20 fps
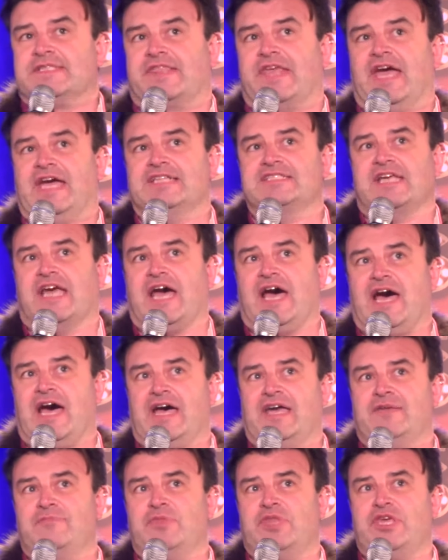that
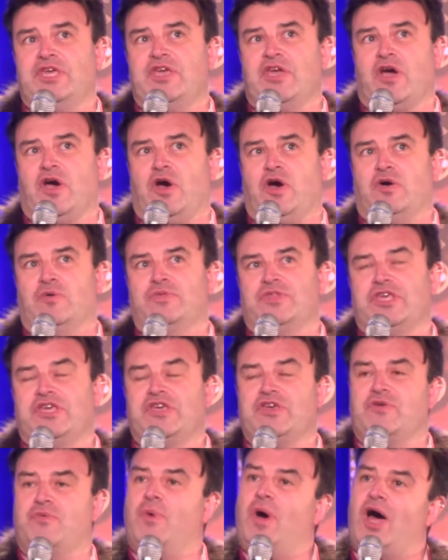I'm the
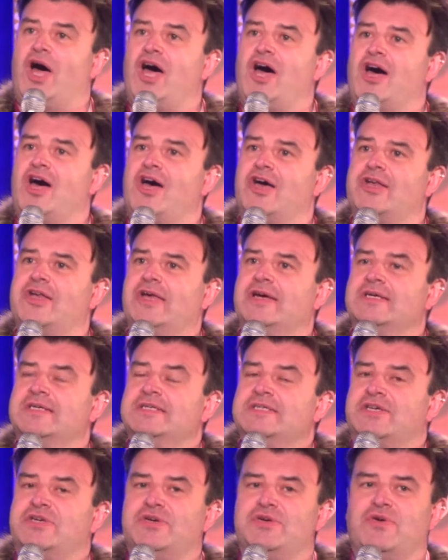only one
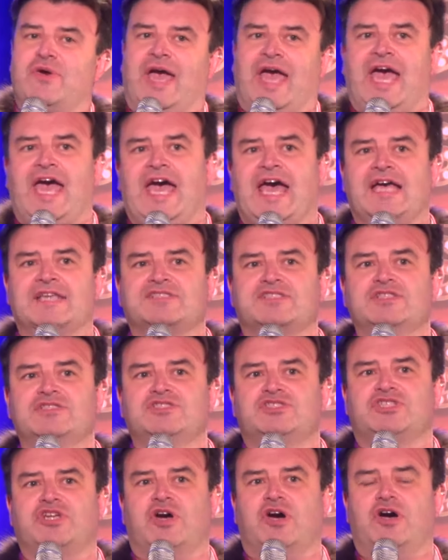who
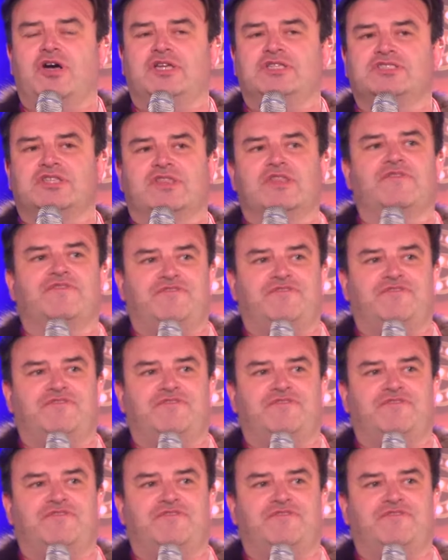hasn't joined the